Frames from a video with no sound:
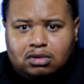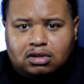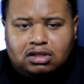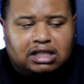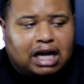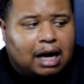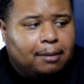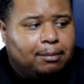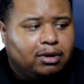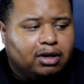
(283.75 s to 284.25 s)

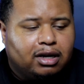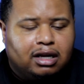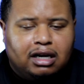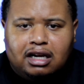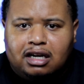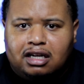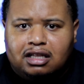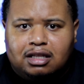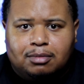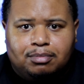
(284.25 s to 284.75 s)
Stop looking
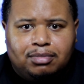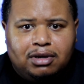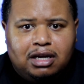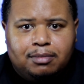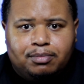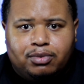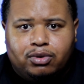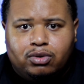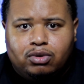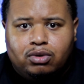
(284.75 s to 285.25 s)
at other
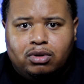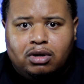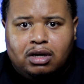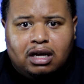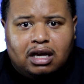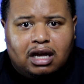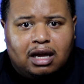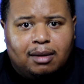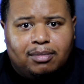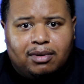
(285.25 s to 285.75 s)
people
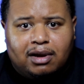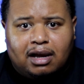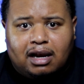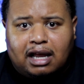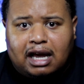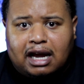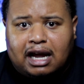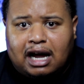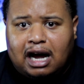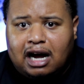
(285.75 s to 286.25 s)
and being
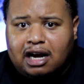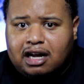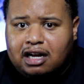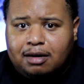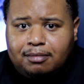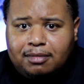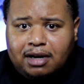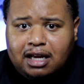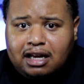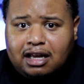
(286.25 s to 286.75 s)
like, how
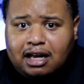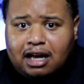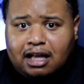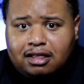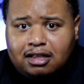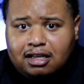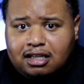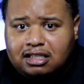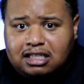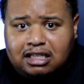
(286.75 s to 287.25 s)
come they
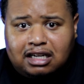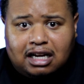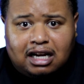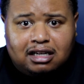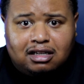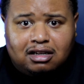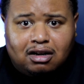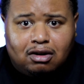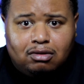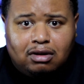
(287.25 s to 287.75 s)
got this and I
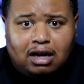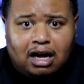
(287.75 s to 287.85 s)
don't?